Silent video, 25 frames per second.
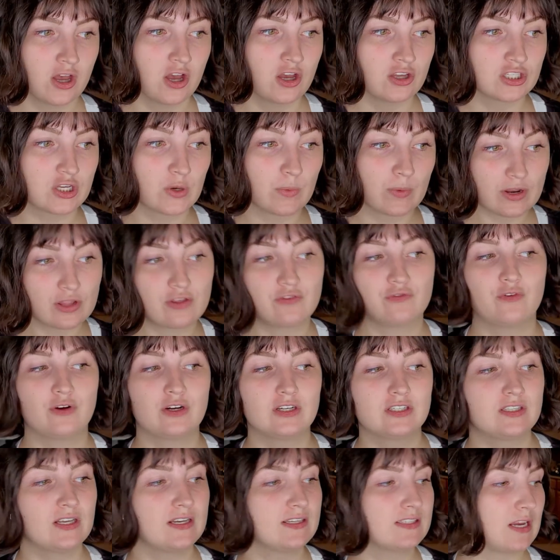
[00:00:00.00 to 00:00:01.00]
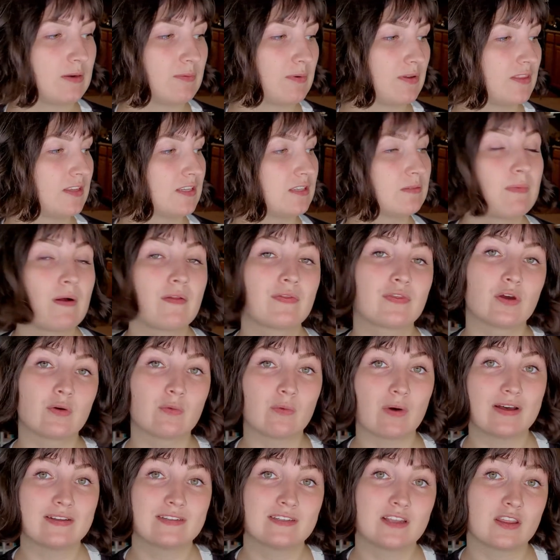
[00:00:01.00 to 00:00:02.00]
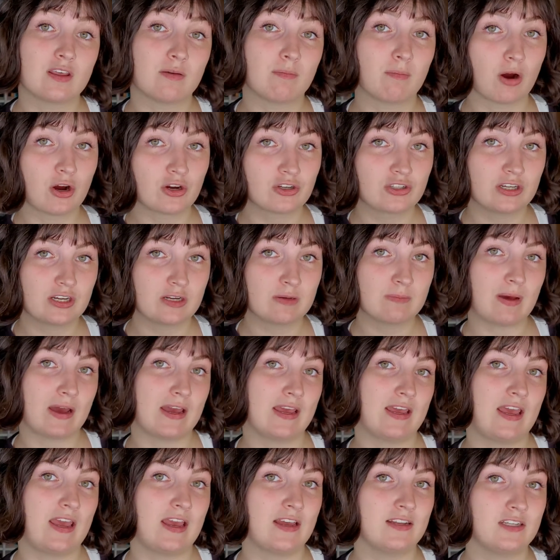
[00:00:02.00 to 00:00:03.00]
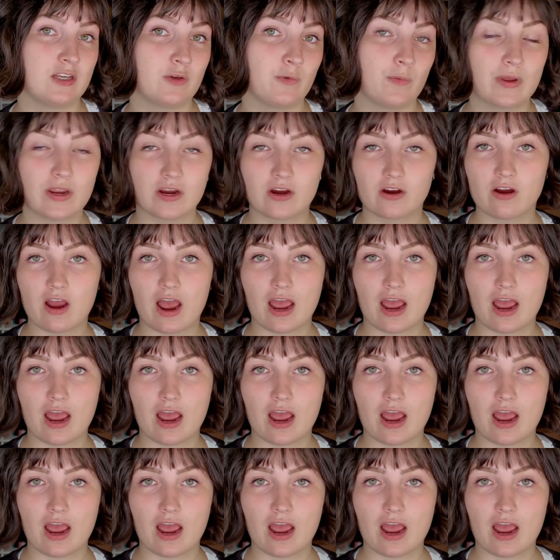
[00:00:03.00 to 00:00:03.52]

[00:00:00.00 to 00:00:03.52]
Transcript: So one of the first things I read this month was The Martian by Andy Weir.